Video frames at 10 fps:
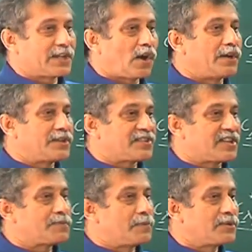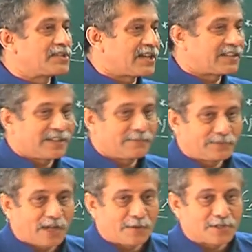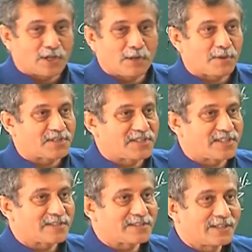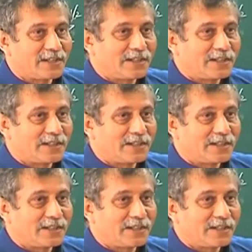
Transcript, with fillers: They call it transputers that time. Now it is called processors.